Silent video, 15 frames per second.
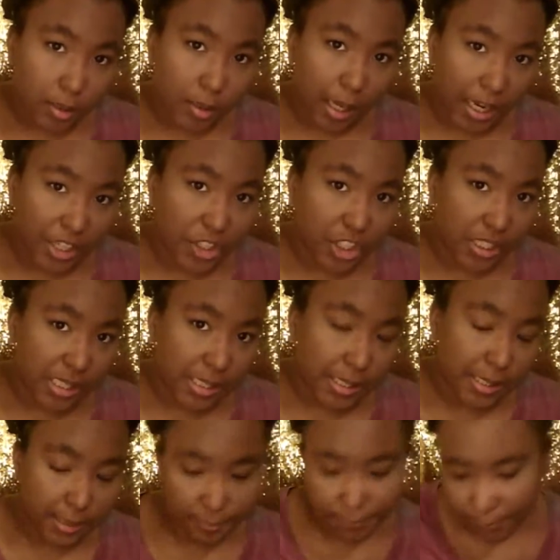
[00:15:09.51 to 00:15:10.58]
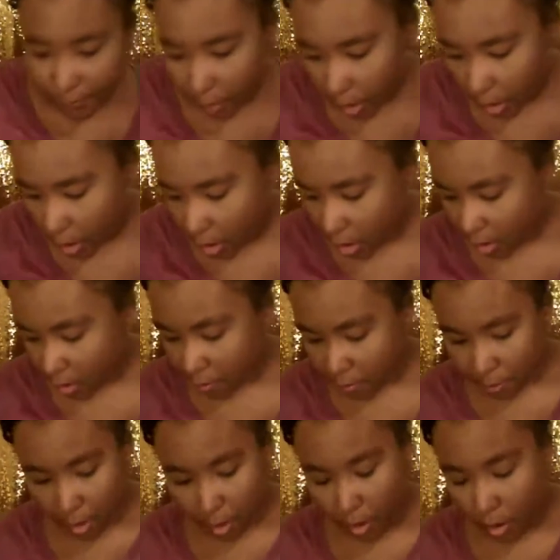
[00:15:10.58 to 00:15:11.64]
Kiesha needs it.
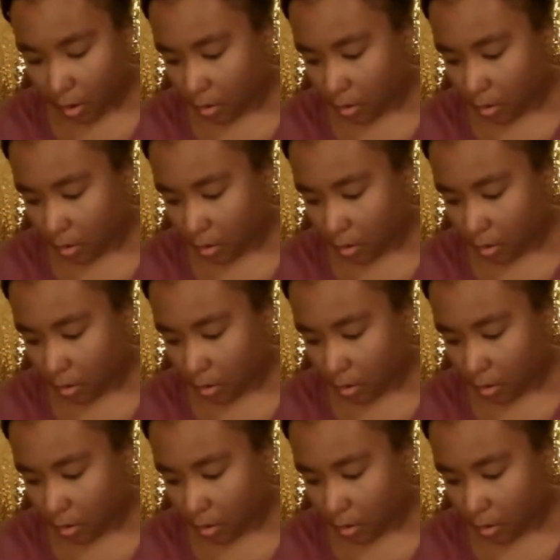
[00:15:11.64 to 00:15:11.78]
But